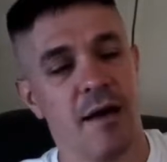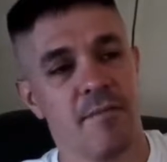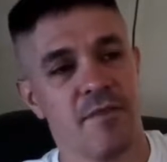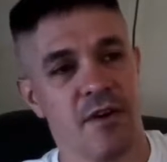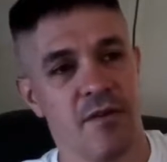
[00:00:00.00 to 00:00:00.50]

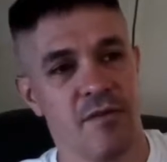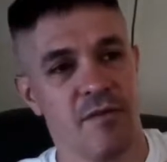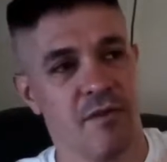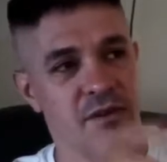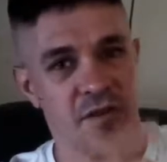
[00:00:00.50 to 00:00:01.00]
So
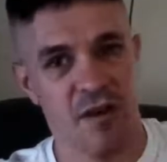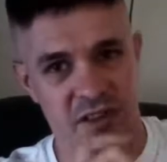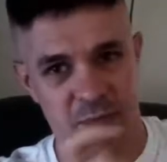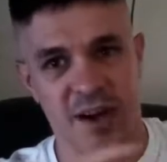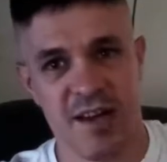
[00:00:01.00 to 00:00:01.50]
I
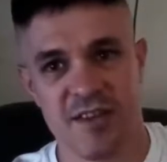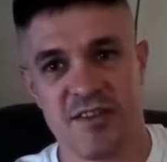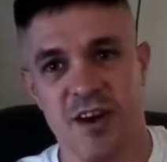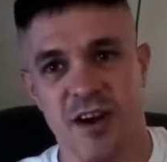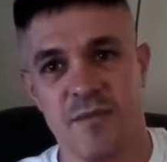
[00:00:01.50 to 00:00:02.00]
spray
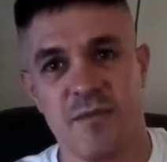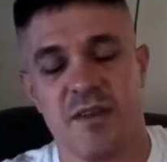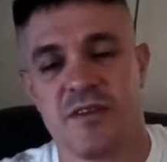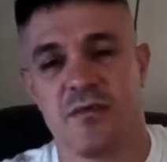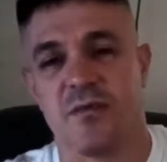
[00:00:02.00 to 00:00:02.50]
inside, but
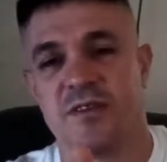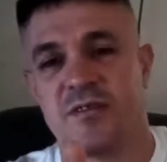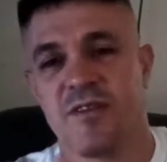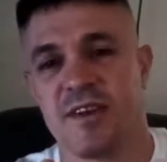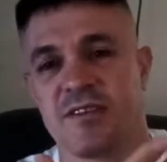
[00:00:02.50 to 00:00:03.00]
there's always the
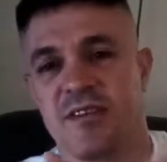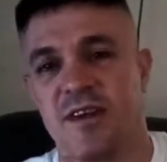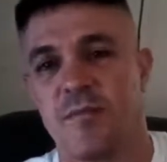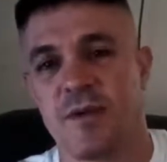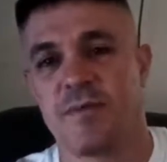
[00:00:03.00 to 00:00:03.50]
risk that
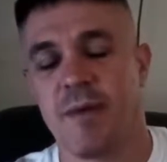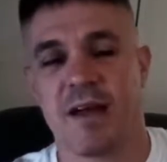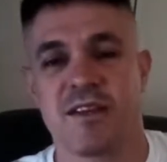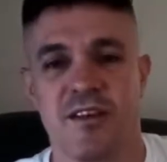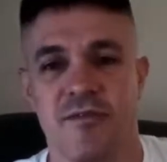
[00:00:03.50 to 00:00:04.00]
there'll be
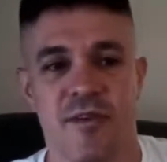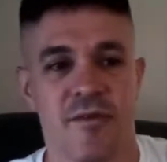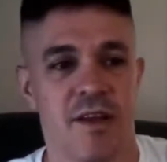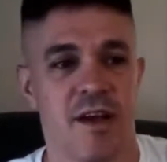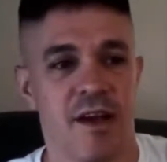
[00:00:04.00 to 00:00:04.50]
bacteria
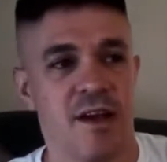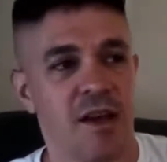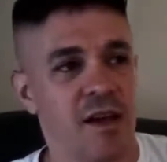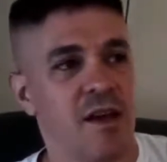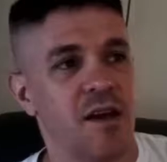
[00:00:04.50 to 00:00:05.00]
in there,
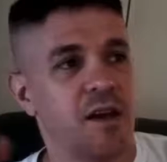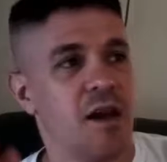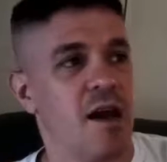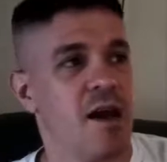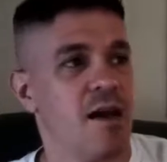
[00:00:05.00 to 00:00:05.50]

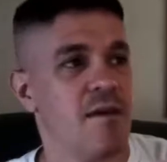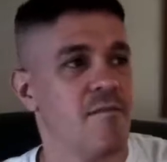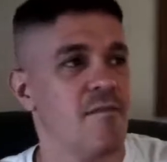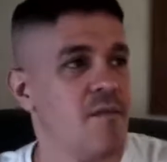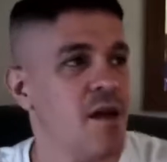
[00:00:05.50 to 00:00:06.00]

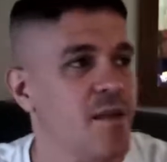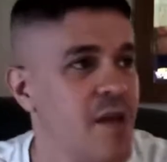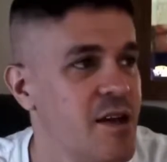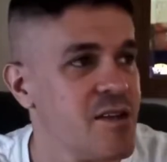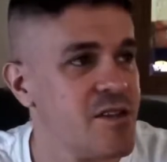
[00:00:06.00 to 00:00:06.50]
and
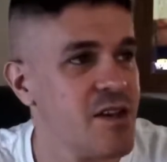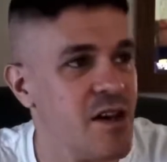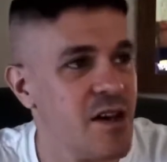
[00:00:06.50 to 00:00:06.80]
that's